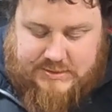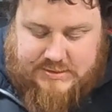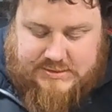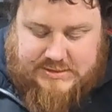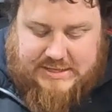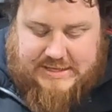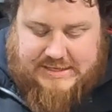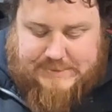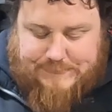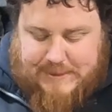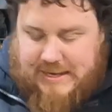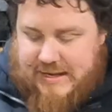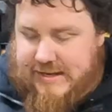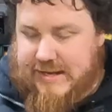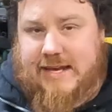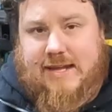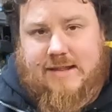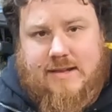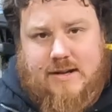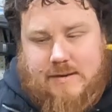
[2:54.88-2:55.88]
So this part
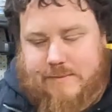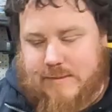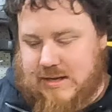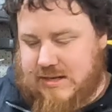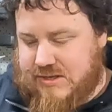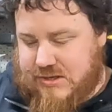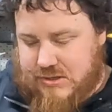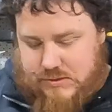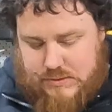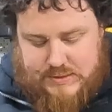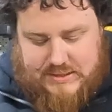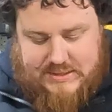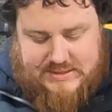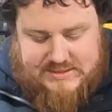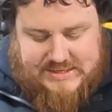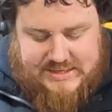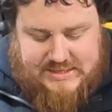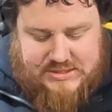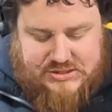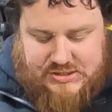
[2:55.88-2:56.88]
here that I'm undoing
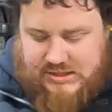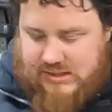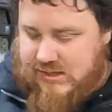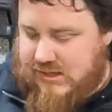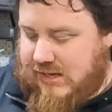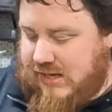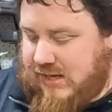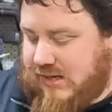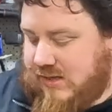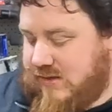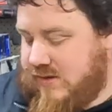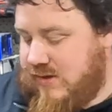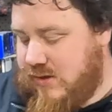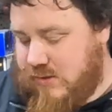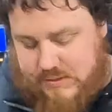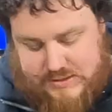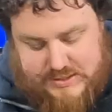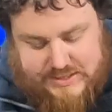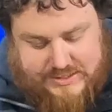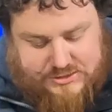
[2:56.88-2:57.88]
is actually to
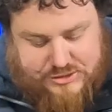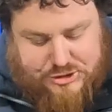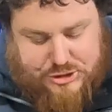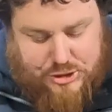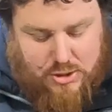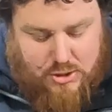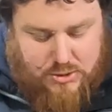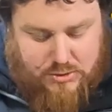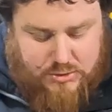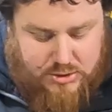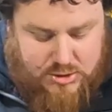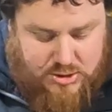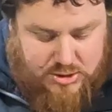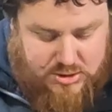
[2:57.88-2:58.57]
do with our choke.